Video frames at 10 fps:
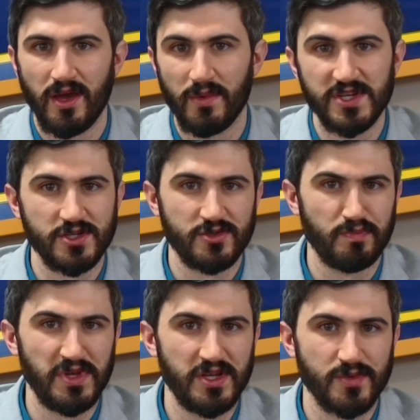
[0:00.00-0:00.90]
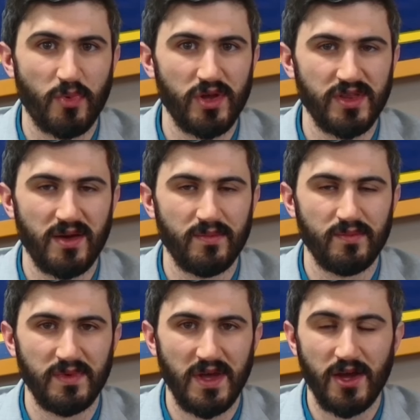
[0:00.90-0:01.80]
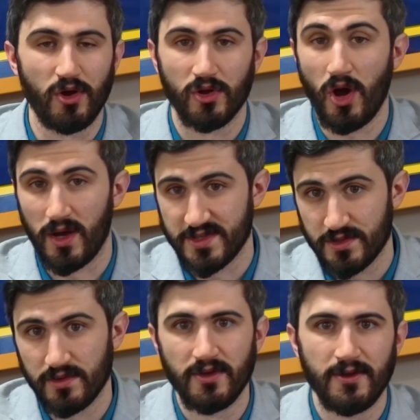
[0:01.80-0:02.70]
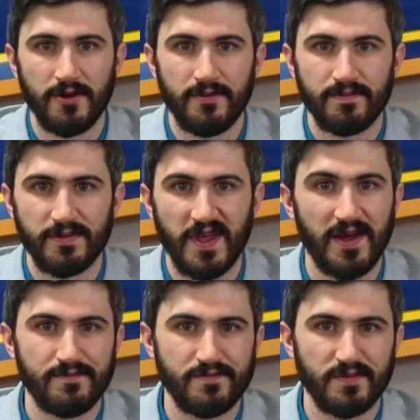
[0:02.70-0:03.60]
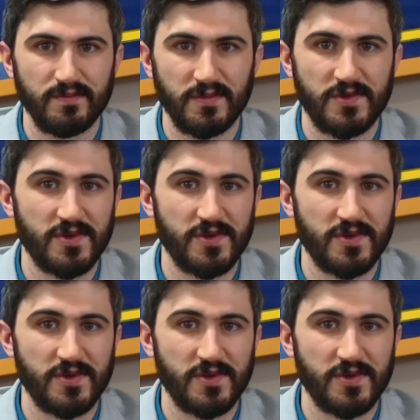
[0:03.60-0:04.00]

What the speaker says: and we should be supporting them at all cost. And in